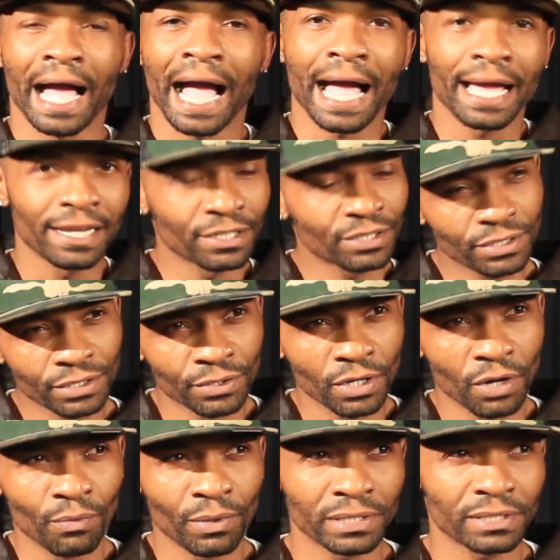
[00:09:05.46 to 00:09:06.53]
once
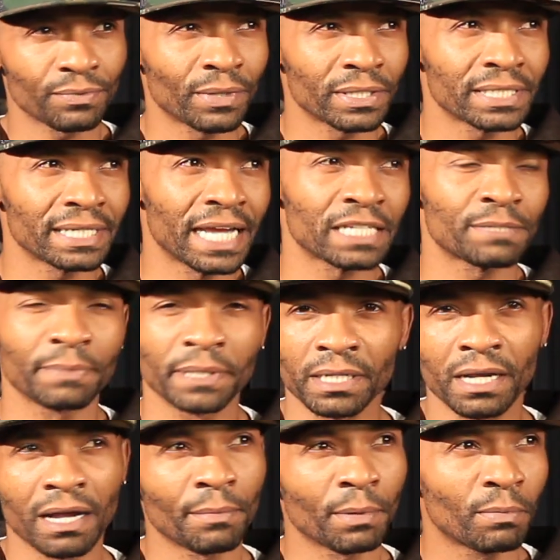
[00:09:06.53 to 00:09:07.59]
he asked me
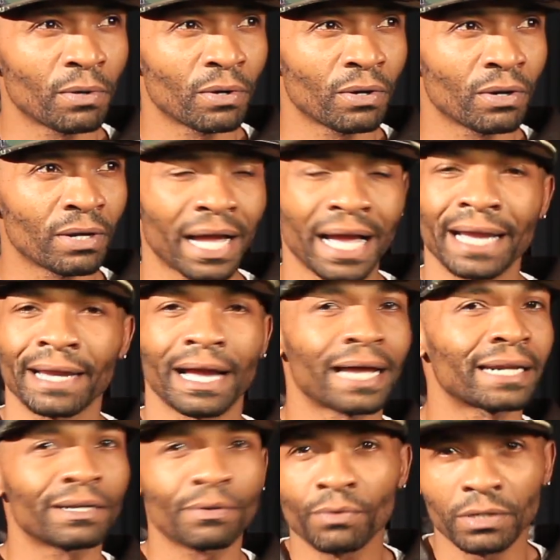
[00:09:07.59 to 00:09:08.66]
to come aboard,
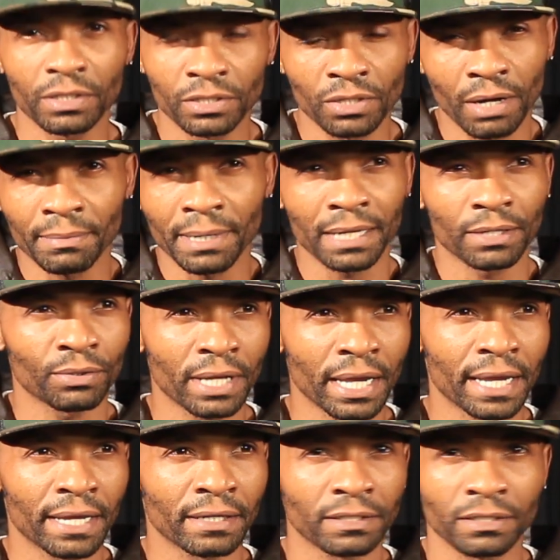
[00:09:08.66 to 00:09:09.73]
I didn't want, you know, I'm not no
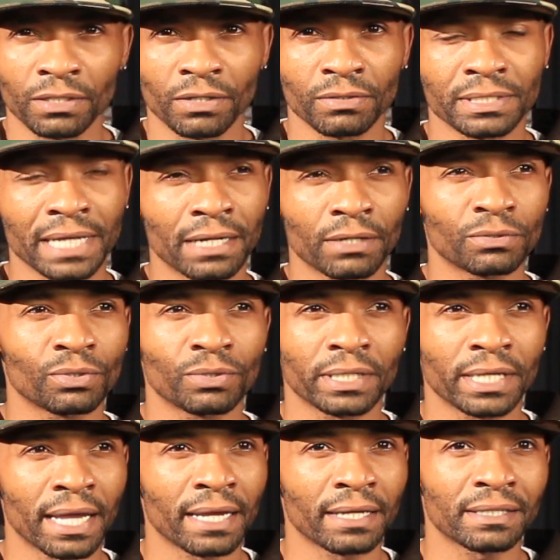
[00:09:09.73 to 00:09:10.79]
gang, you know, so I don't do the
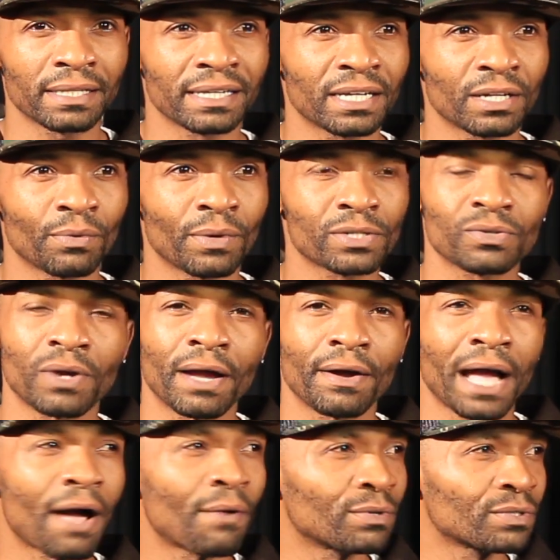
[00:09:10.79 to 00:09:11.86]
gang thing anyway. So
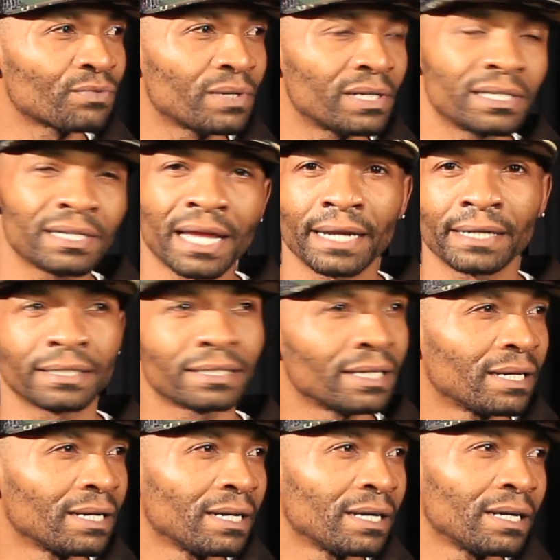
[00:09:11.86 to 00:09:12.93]
I was really like,
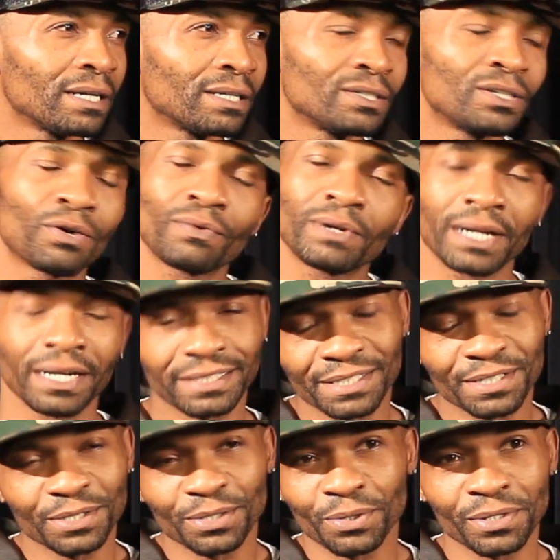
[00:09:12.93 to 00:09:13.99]
you know,
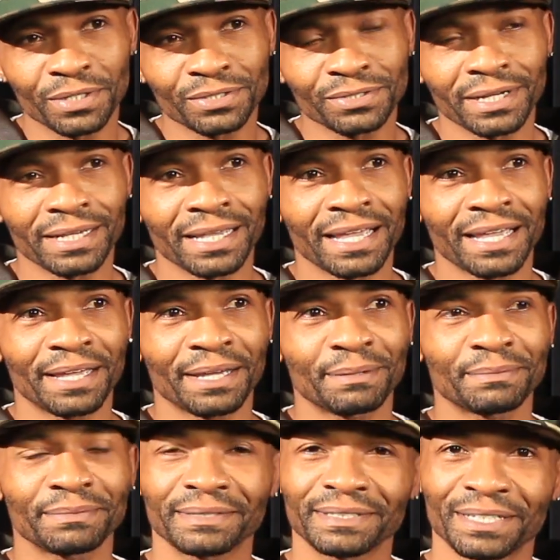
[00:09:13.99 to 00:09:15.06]
reluctant to doing the Trey
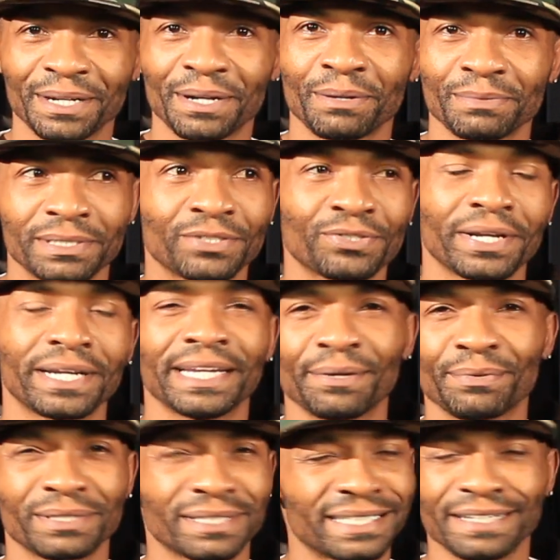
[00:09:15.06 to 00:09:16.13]
Game. You know, Trey, it
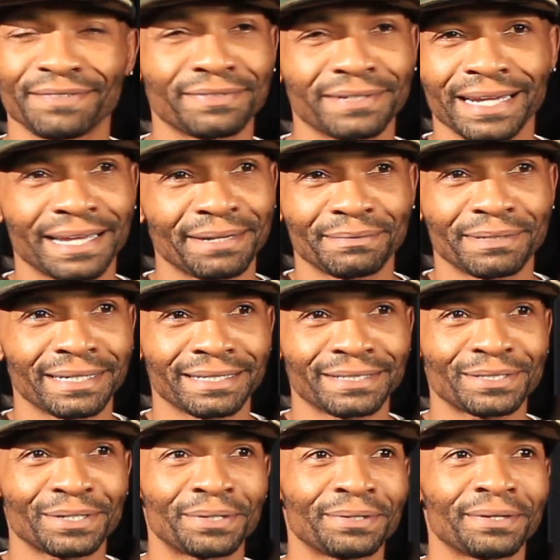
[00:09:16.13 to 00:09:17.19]
was a different name
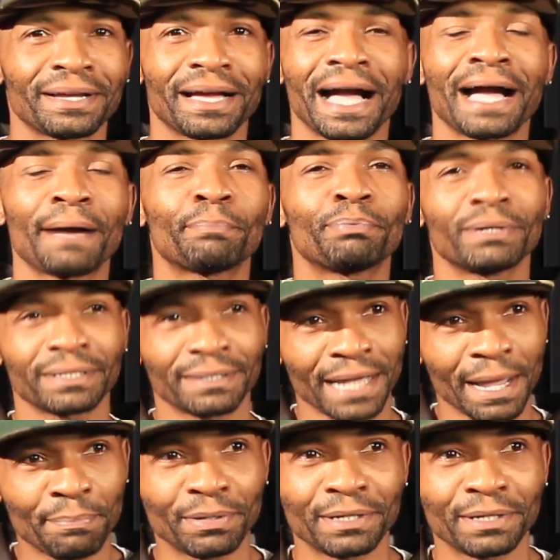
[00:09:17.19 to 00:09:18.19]
then. So I put